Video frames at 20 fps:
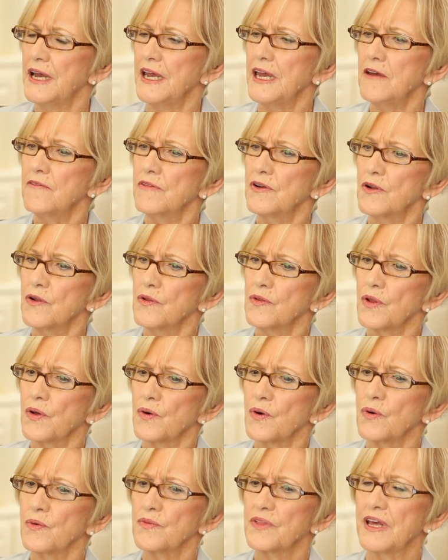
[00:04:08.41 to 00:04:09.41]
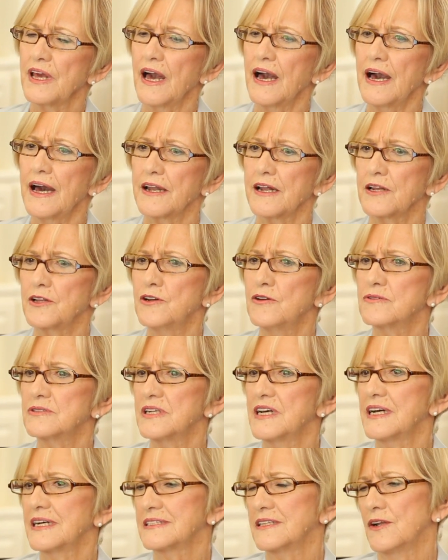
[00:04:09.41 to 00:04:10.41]
even although the addict
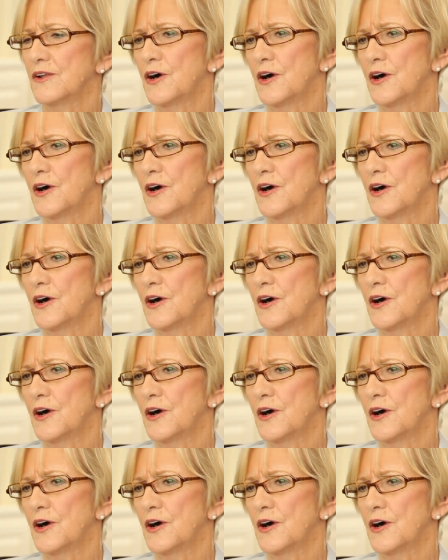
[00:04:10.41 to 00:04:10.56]
usually has a